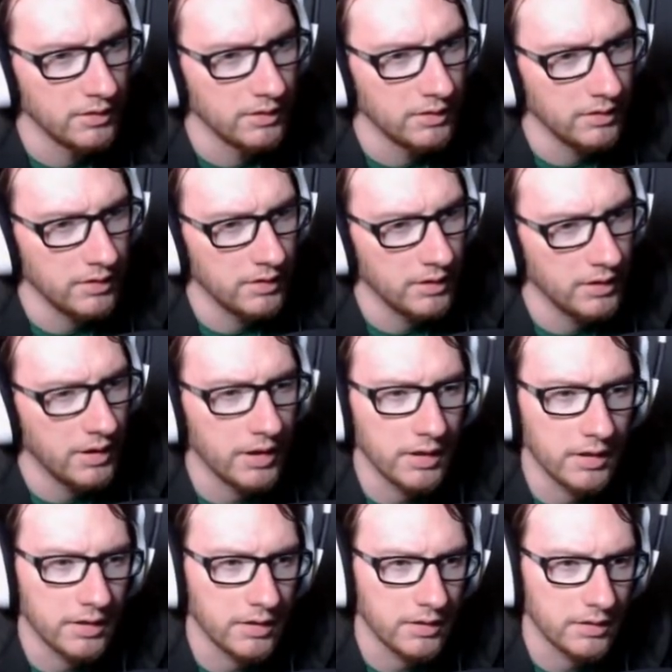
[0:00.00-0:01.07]

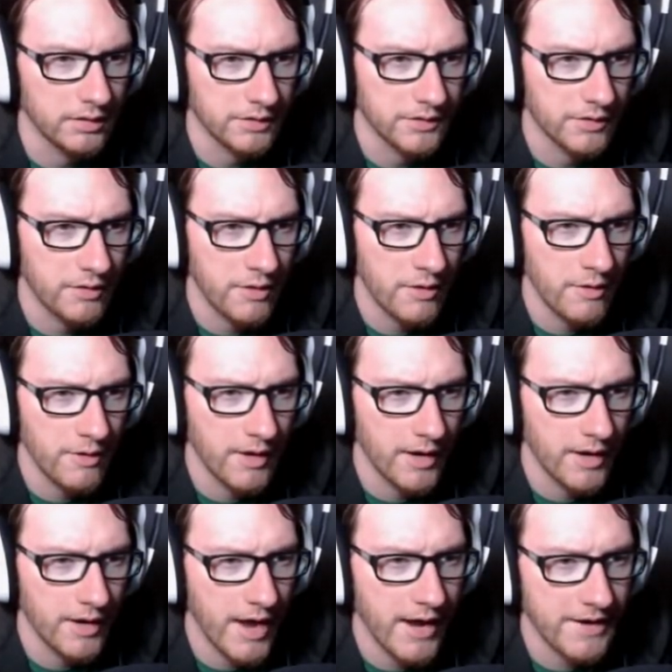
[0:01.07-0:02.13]
So,
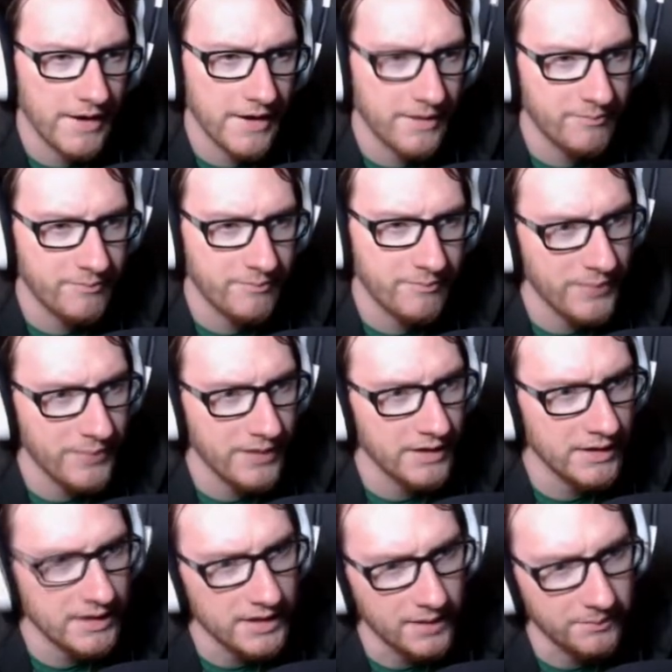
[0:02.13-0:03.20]
I did bump
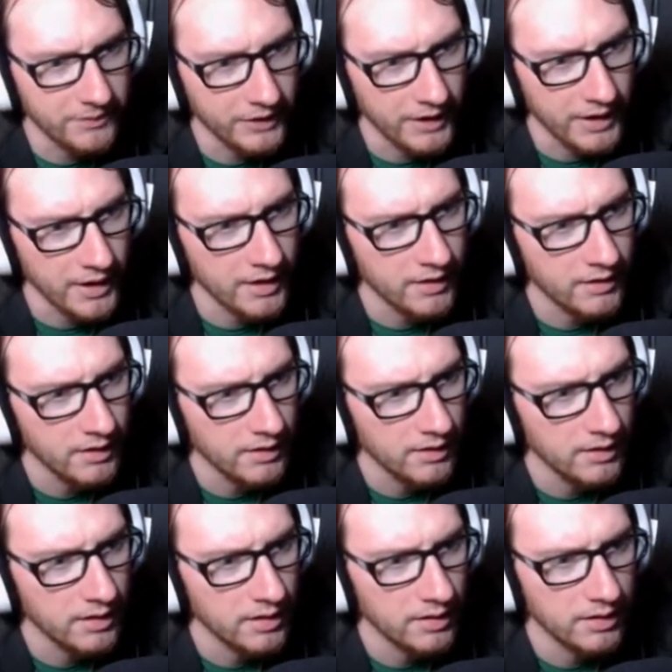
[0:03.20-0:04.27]
into something
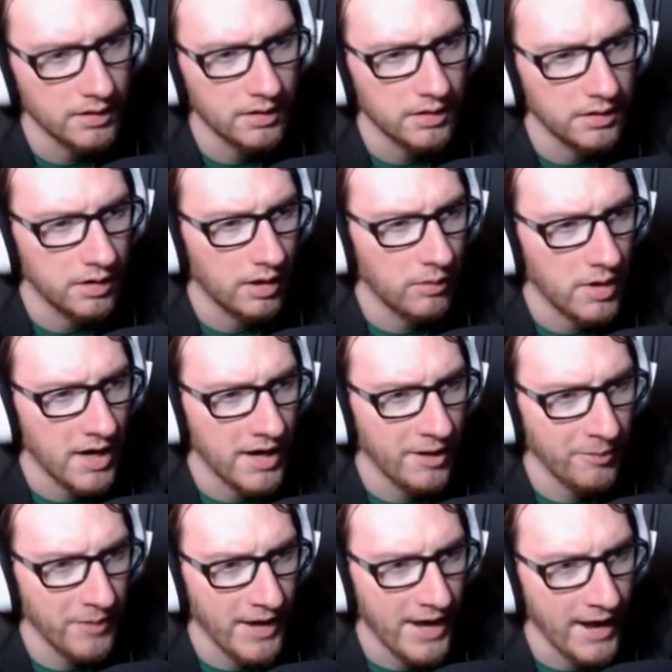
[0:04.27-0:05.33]
a
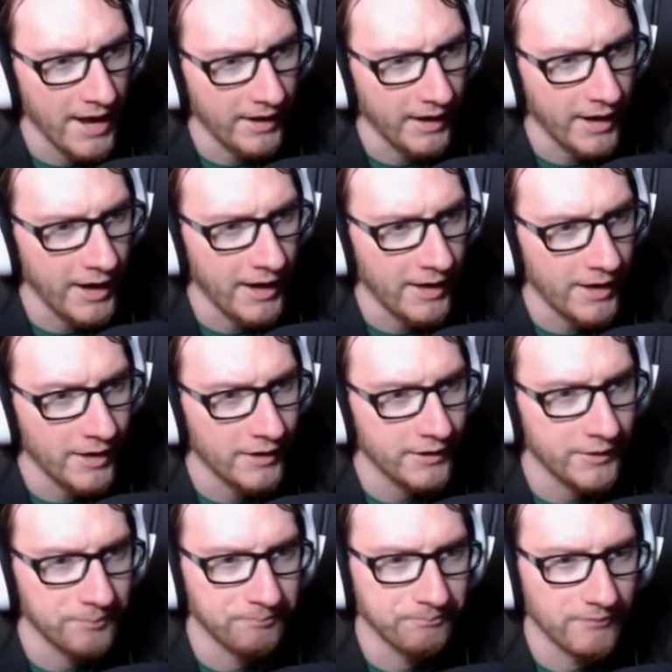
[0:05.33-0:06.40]
while back,
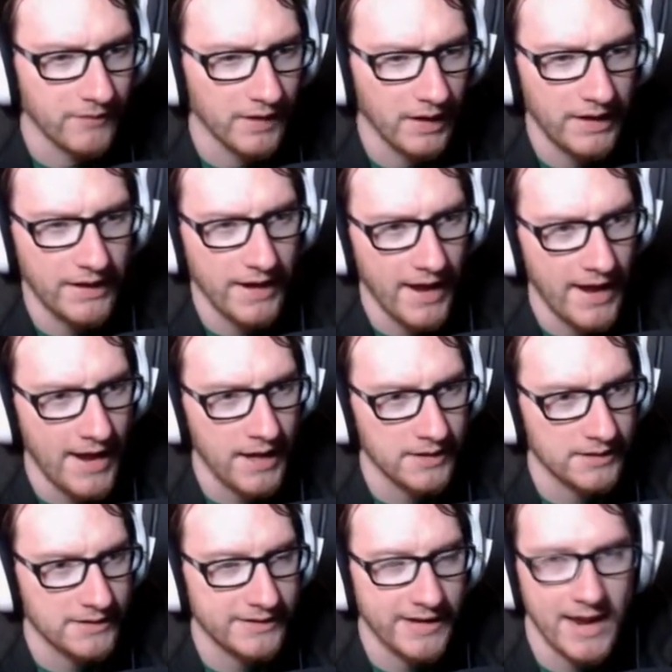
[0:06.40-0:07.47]
and it
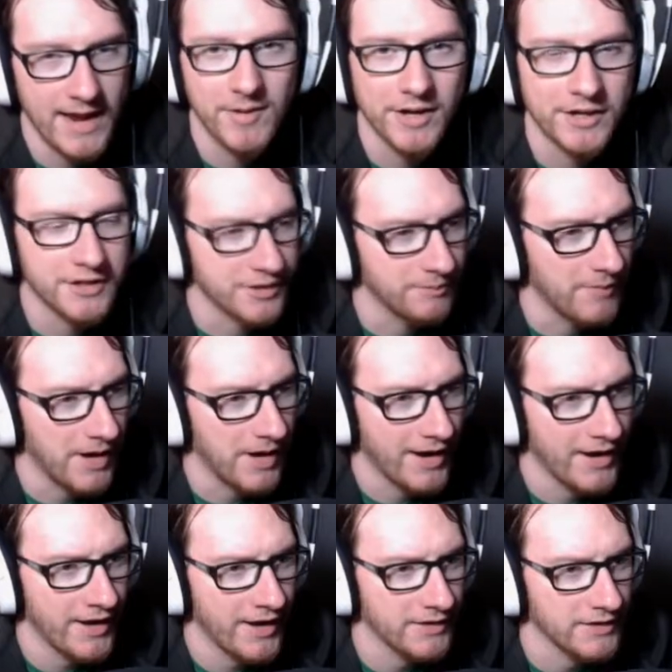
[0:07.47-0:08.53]
has damaged
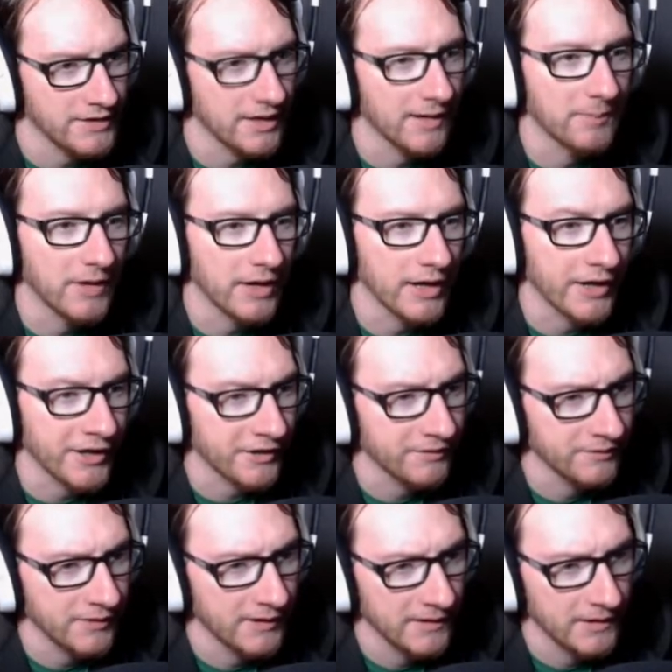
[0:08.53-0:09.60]
my submarine.
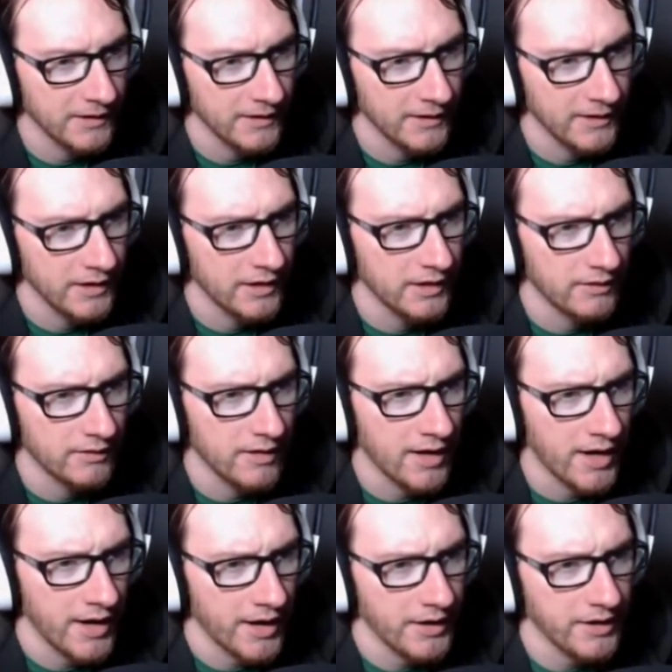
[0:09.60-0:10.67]

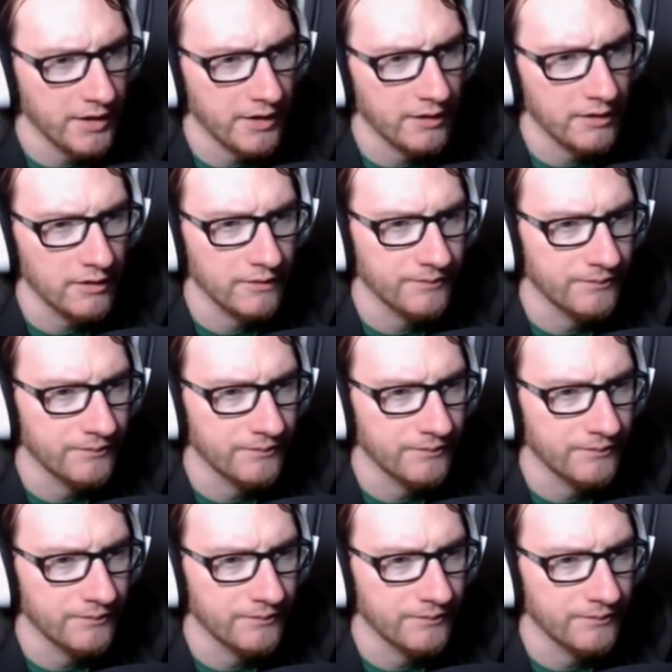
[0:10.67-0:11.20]
Right here.